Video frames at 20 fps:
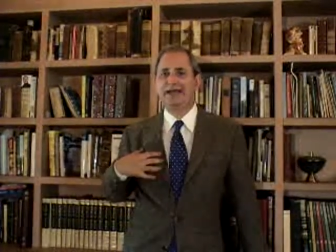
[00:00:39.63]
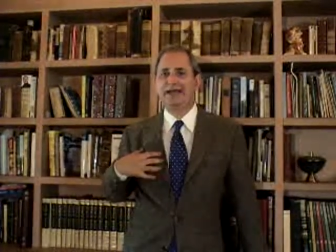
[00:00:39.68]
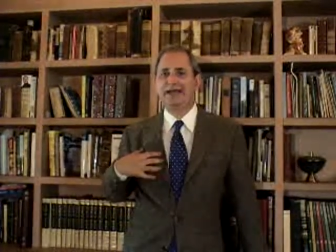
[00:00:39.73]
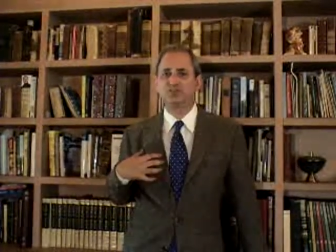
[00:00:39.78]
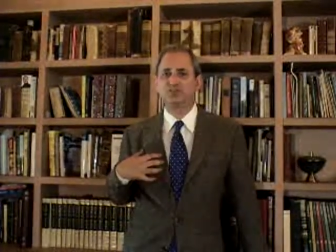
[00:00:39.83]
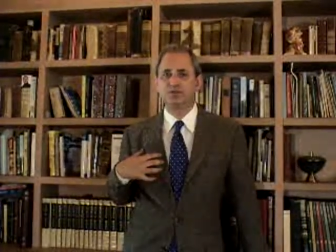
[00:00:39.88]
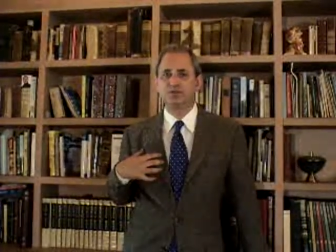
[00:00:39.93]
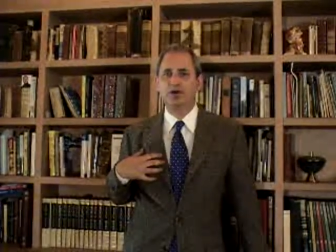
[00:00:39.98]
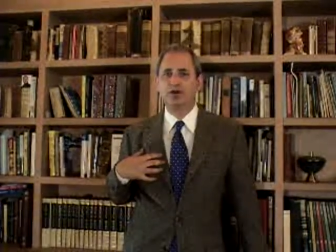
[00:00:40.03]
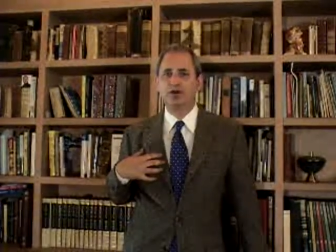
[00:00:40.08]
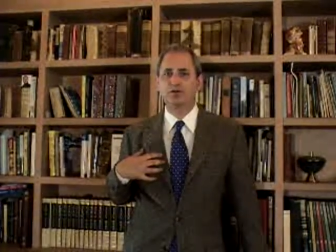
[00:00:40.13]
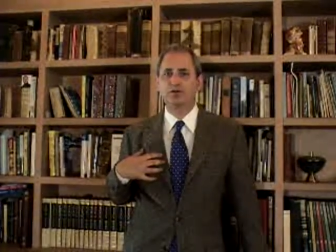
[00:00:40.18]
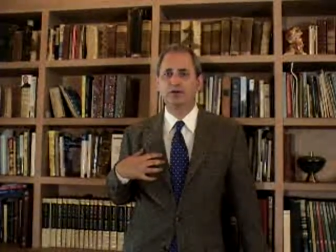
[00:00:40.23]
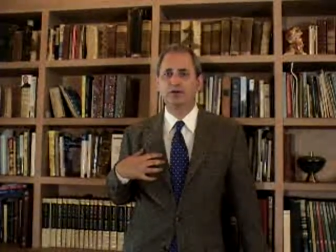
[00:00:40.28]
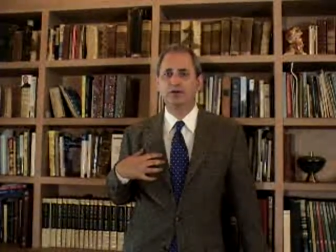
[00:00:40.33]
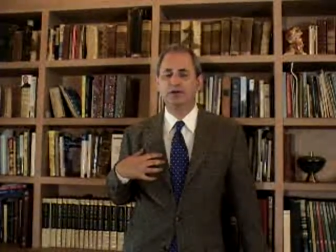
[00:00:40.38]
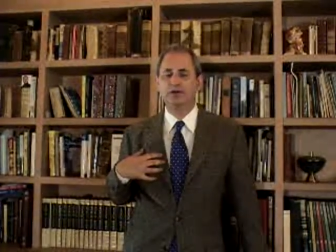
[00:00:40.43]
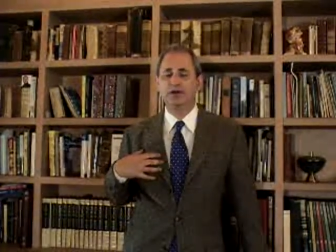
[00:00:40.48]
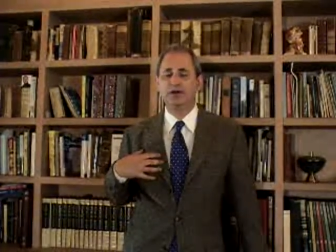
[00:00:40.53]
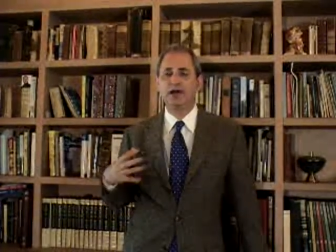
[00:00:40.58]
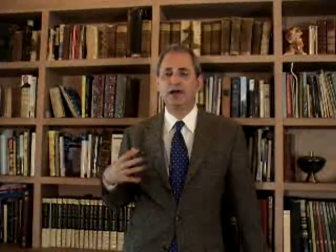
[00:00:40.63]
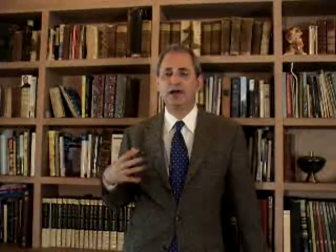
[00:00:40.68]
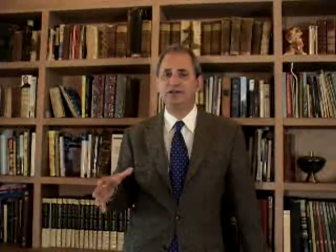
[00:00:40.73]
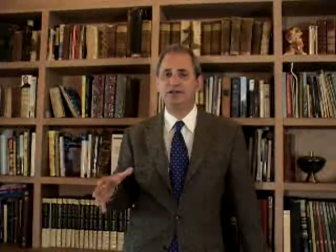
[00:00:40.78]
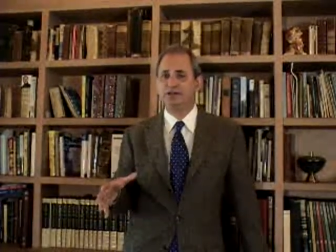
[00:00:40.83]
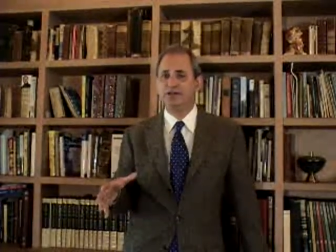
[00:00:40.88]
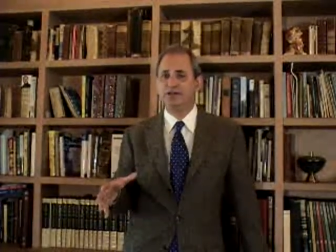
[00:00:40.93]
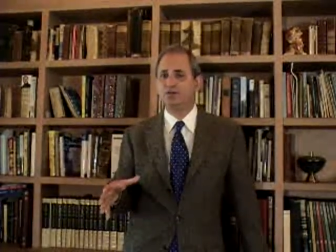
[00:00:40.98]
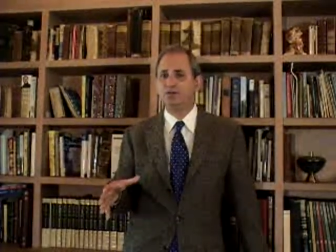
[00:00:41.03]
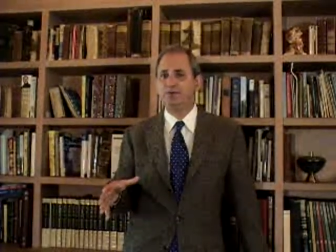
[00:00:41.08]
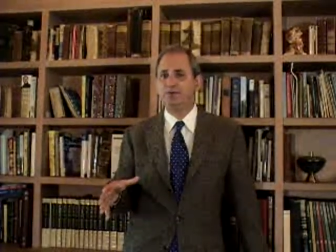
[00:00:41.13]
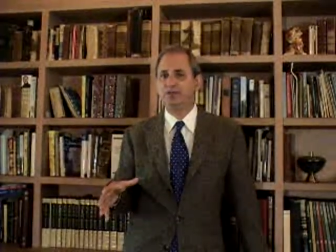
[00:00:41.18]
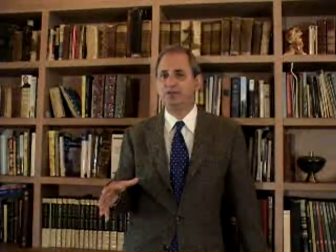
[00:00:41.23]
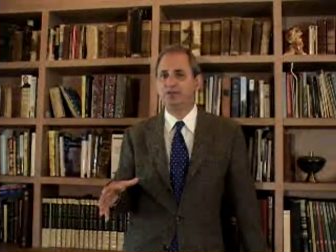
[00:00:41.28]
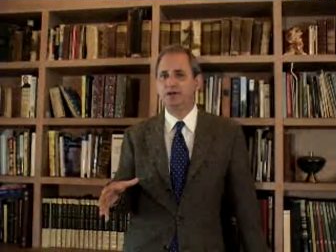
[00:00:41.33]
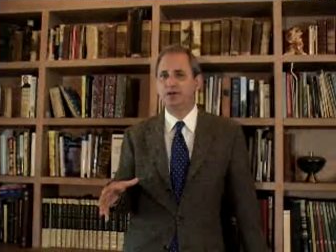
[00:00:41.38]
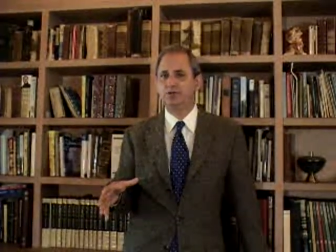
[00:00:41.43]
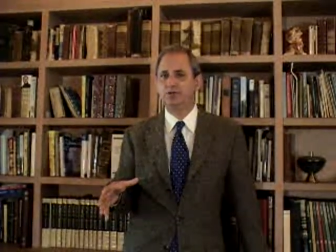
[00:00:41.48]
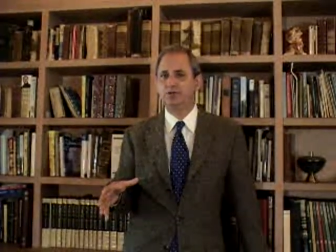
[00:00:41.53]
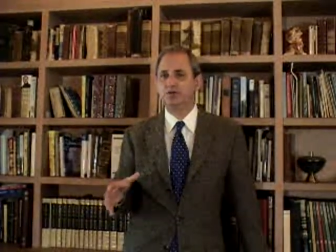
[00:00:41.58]
as the moderator, I need to be
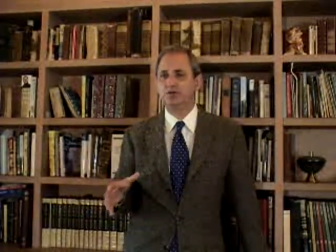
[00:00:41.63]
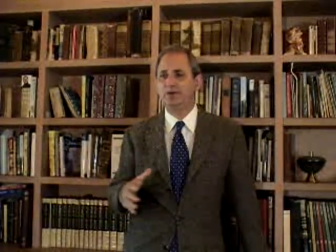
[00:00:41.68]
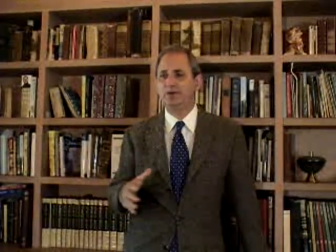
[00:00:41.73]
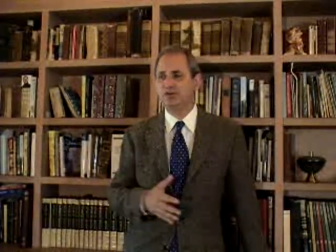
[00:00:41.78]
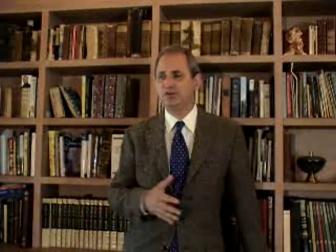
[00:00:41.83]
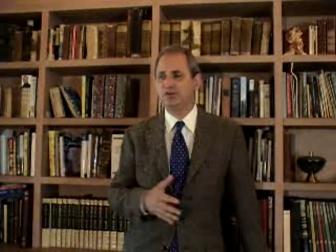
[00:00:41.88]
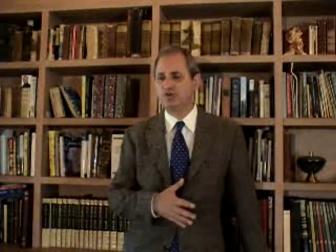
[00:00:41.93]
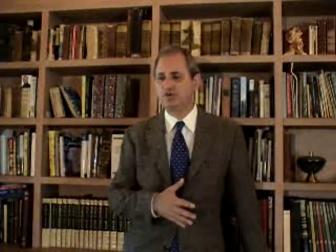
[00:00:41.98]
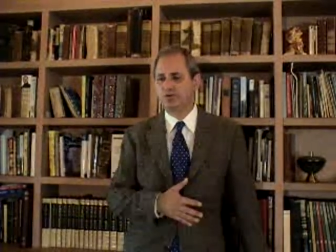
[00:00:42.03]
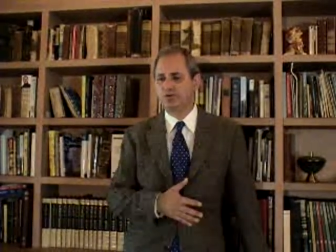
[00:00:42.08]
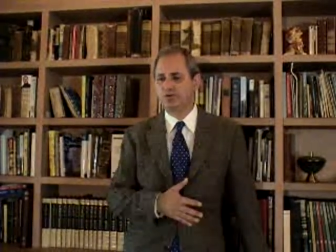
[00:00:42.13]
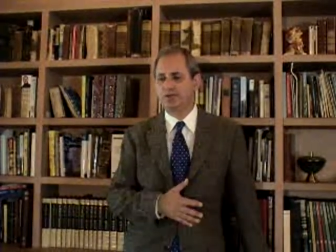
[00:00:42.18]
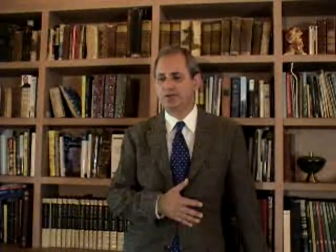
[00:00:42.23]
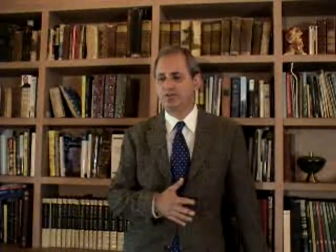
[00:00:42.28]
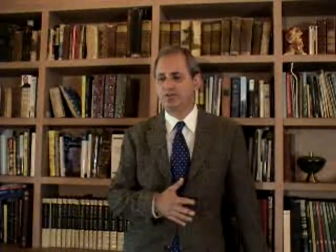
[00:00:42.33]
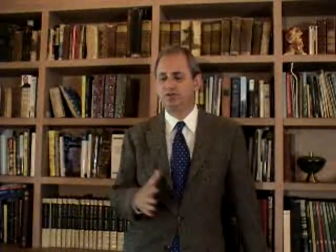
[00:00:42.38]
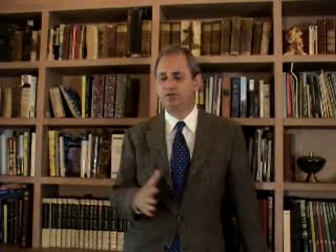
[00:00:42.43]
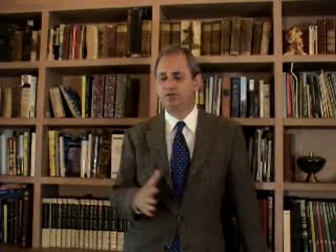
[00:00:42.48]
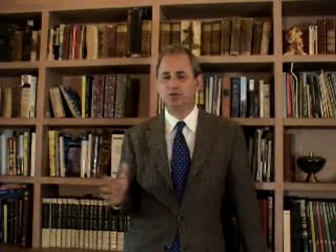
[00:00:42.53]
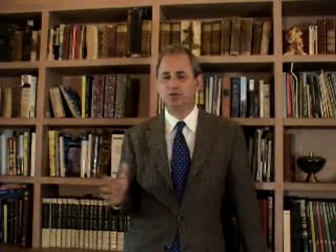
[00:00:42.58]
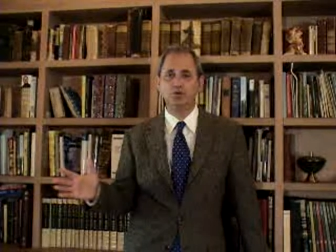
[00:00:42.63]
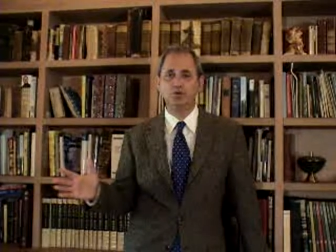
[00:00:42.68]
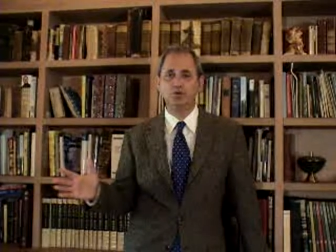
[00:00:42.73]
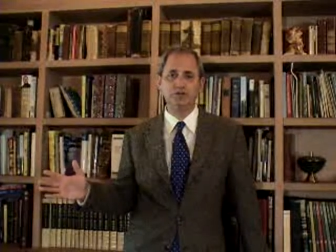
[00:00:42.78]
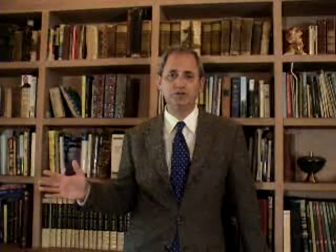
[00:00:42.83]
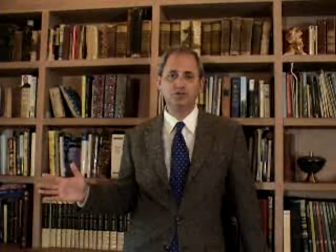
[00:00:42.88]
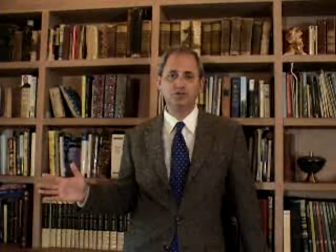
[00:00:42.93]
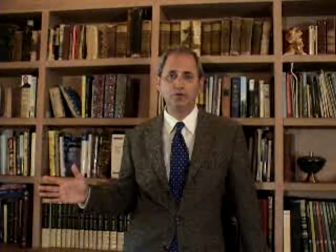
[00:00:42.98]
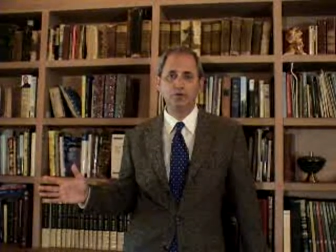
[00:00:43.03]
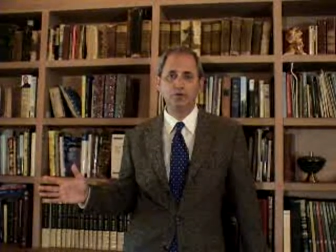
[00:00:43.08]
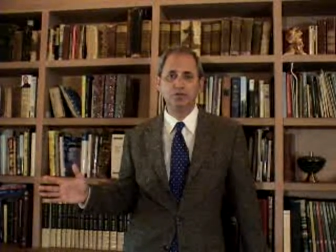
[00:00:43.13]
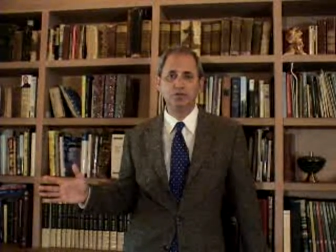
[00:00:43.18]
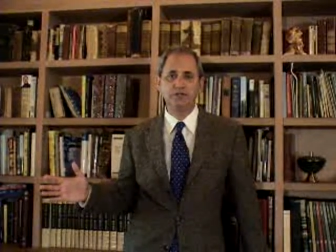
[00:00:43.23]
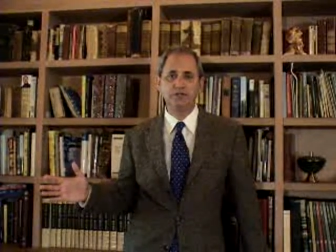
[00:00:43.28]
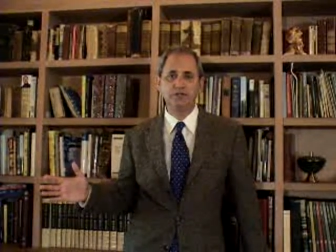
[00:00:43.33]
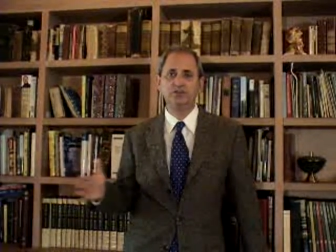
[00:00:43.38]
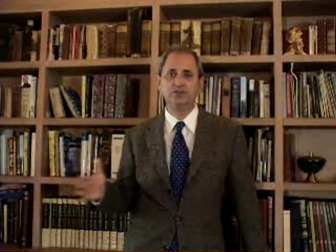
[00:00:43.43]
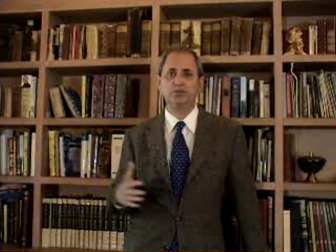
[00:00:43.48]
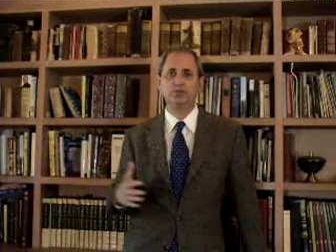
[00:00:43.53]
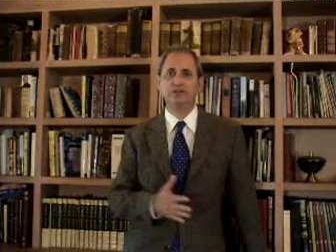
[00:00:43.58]
there to make sure that things are moving smoothly,